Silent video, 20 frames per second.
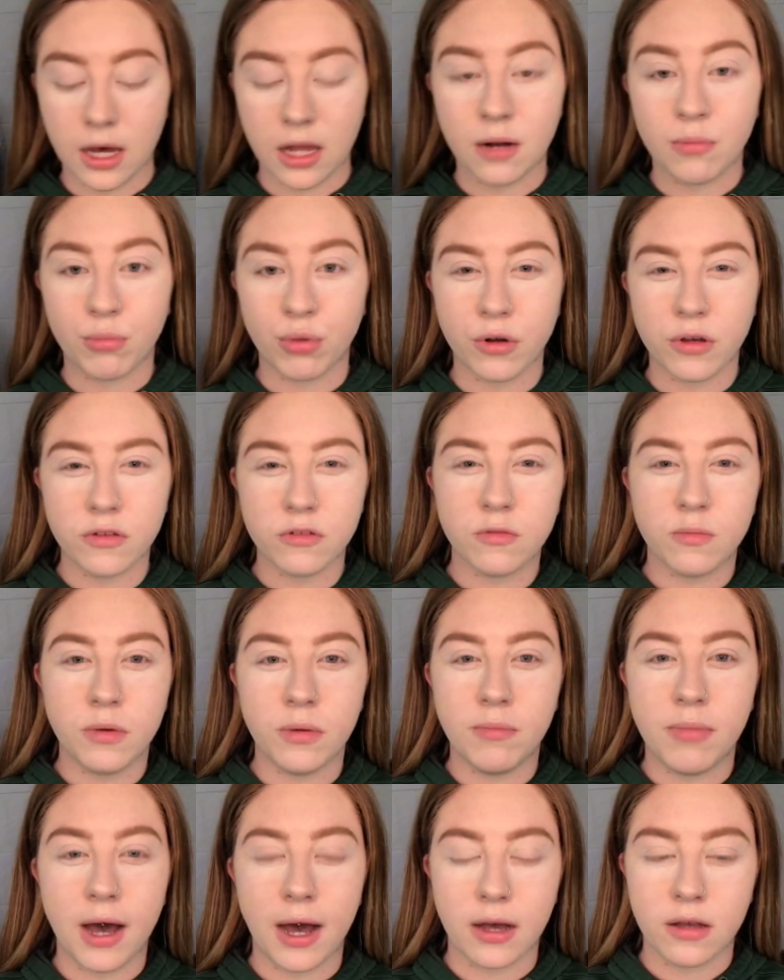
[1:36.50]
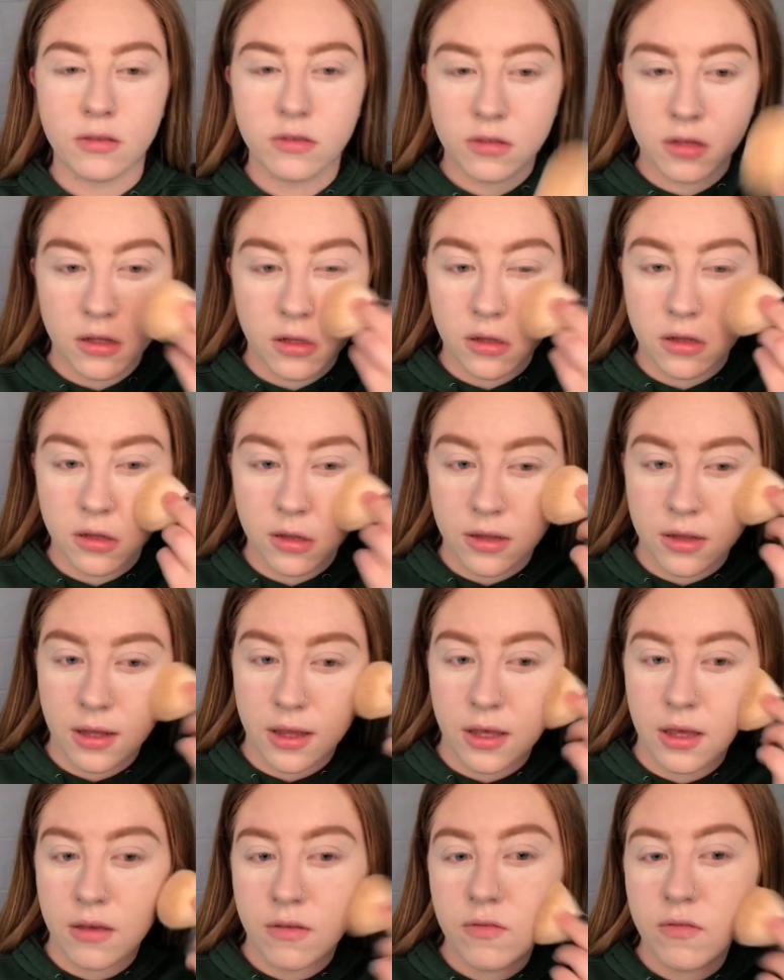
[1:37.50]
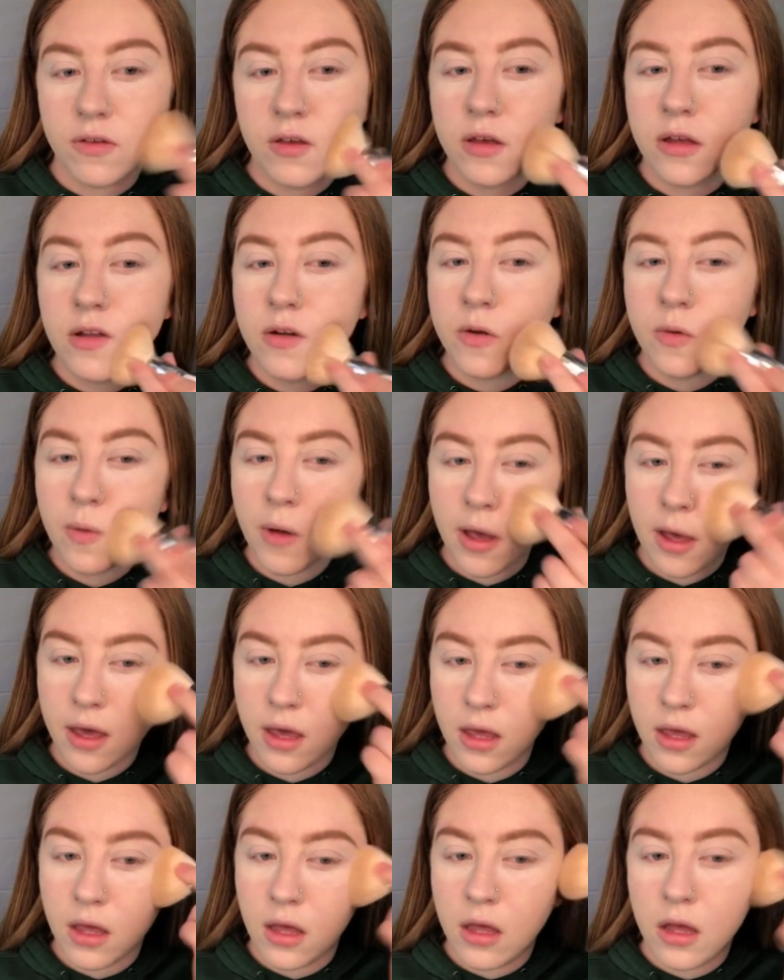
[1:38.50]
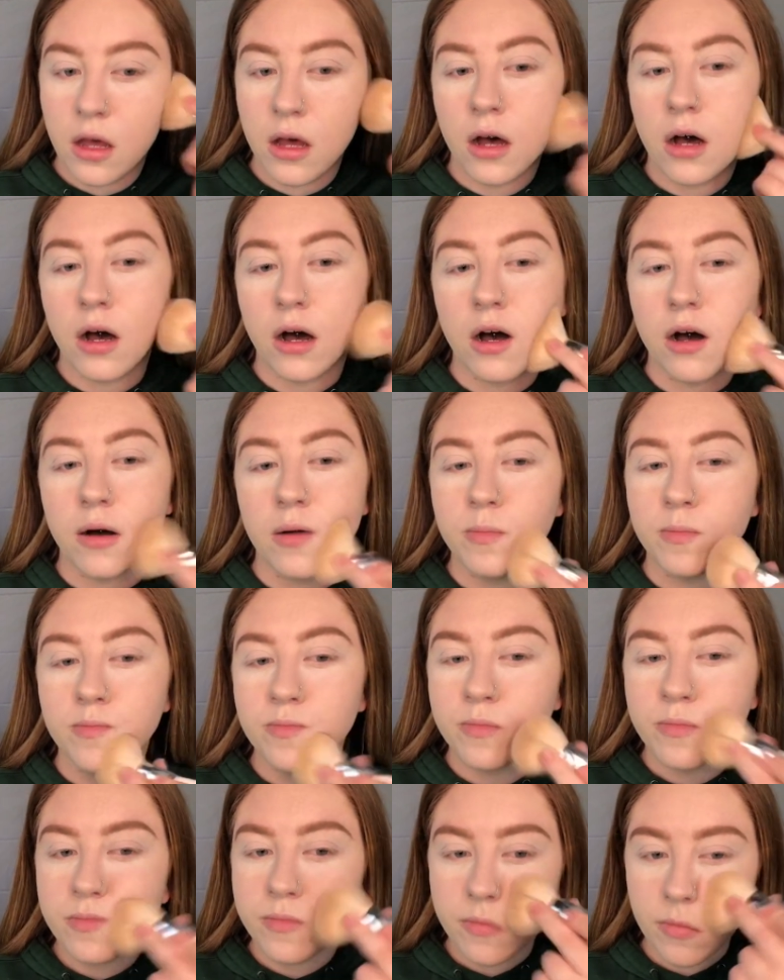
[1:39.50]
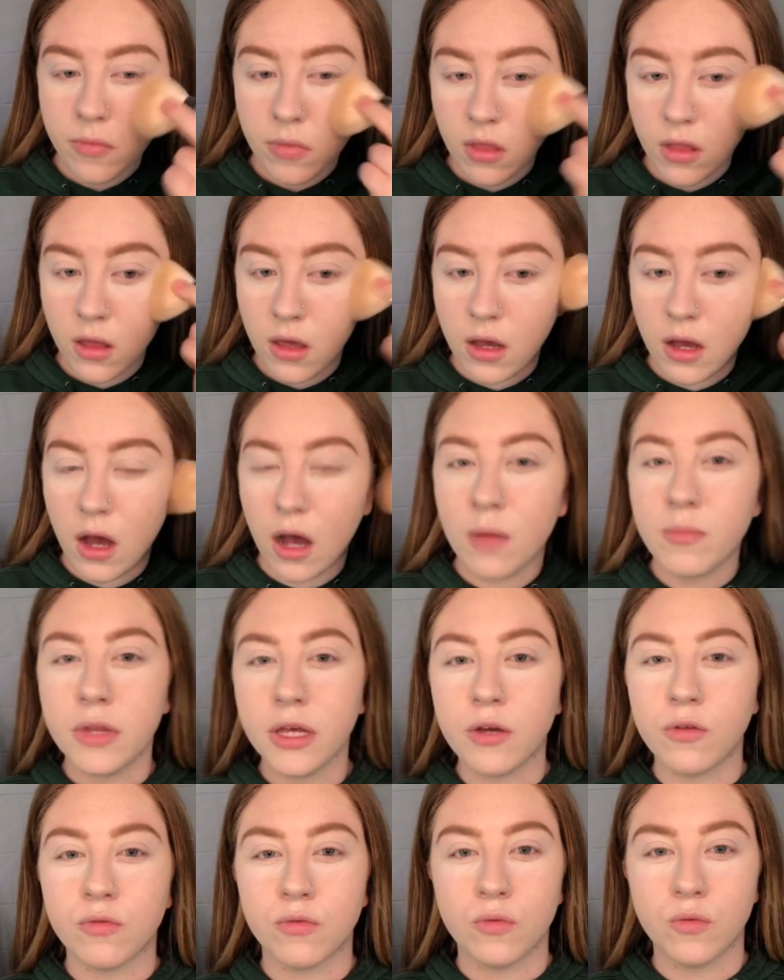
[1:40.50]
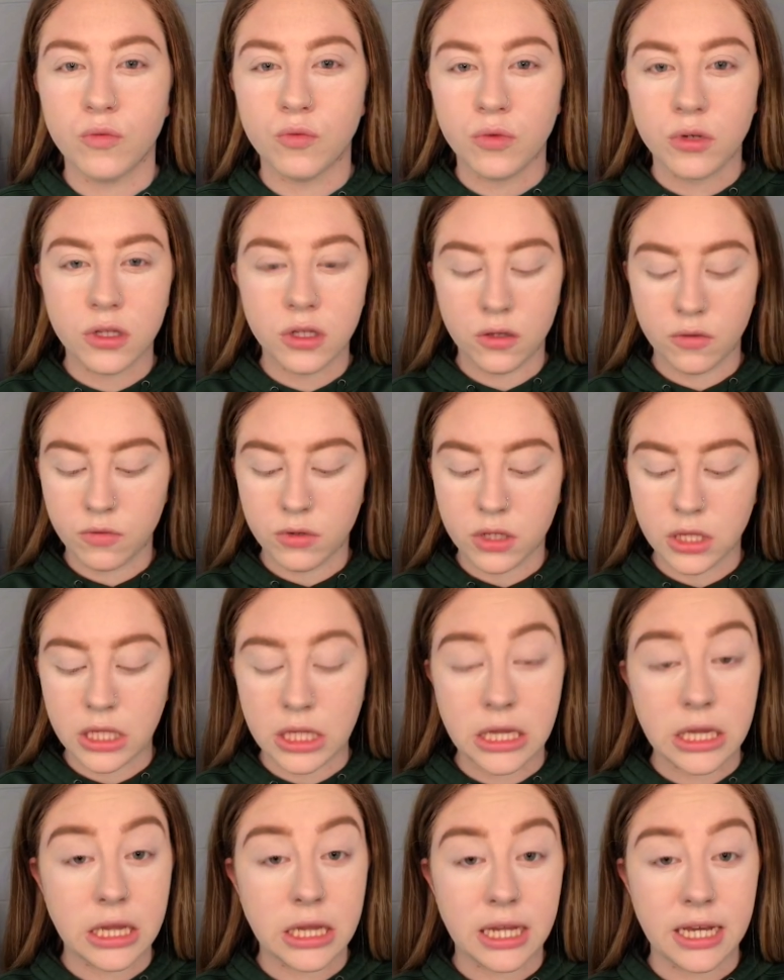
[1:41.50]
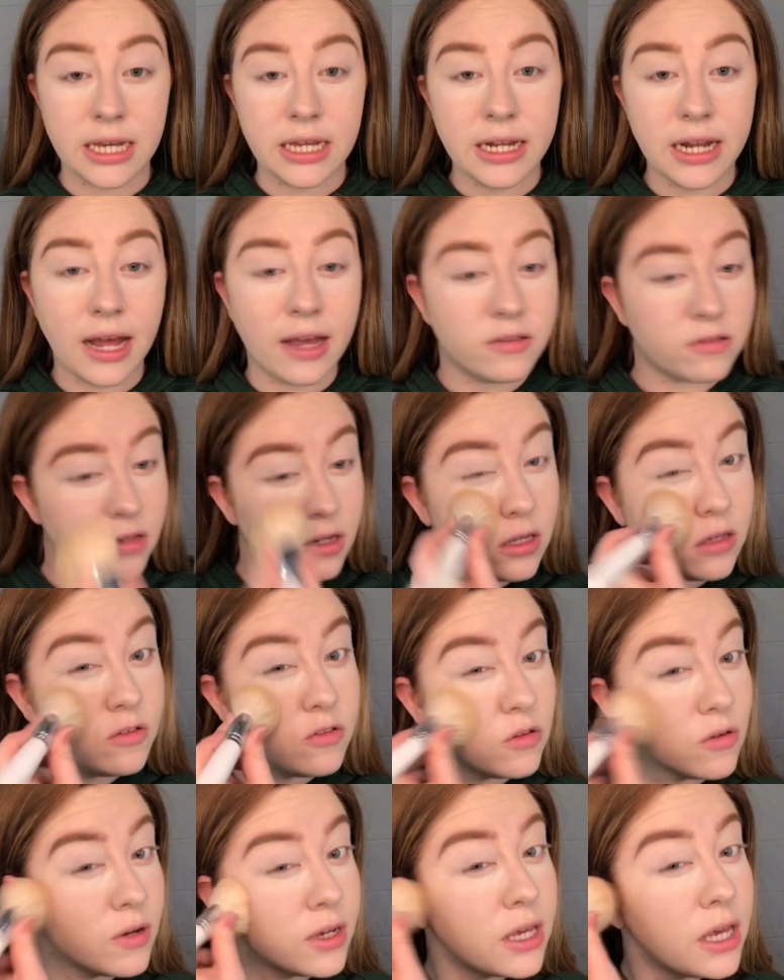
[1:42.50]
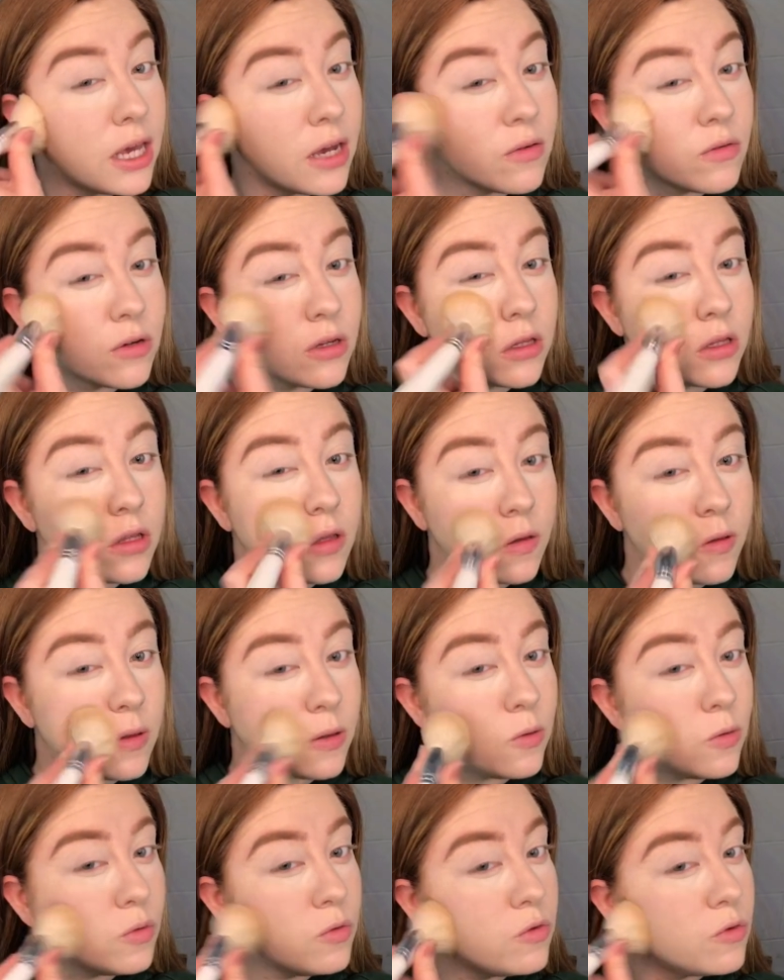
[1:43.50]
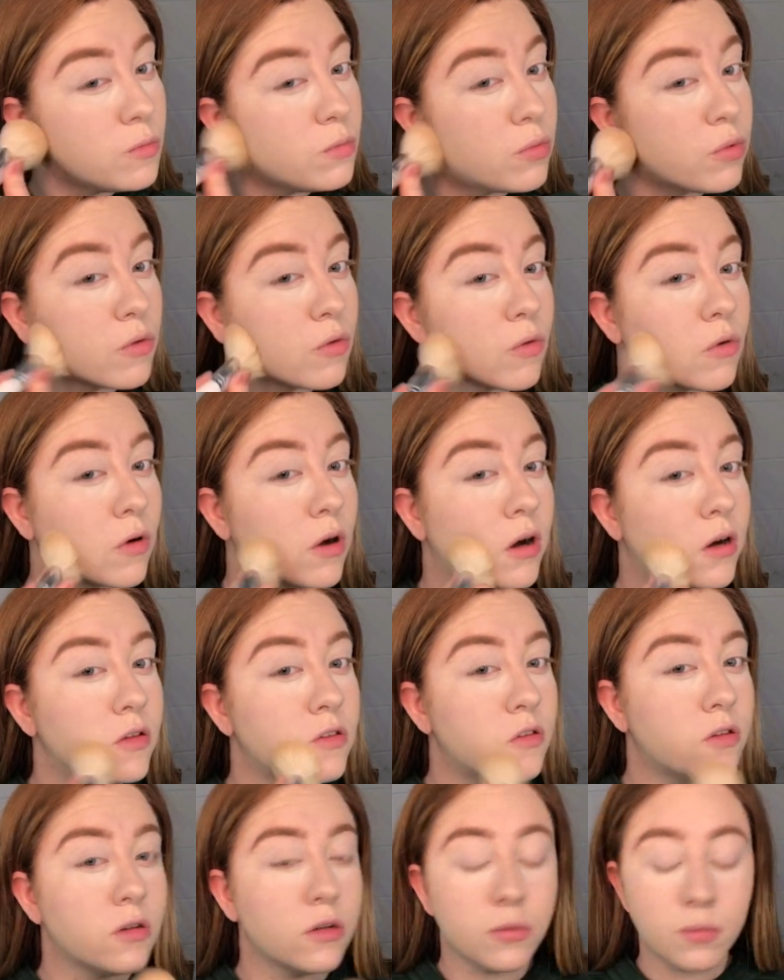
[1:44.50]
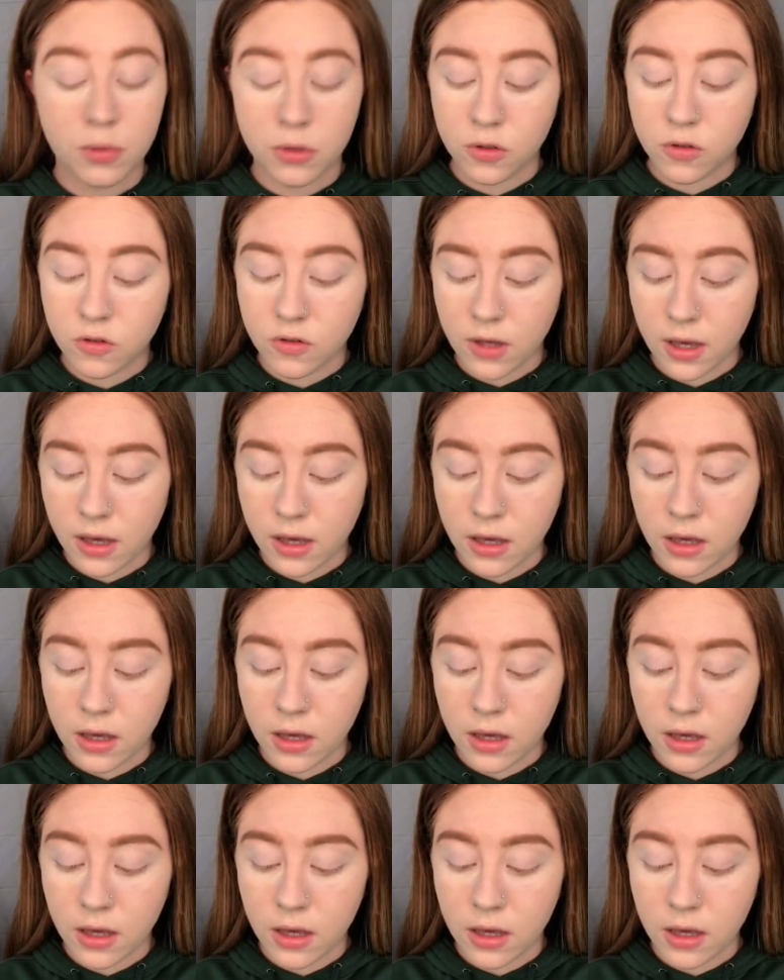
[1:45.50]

of brings me back to life in a way. I'm like really light as it is, so I can't really use bronzer per se.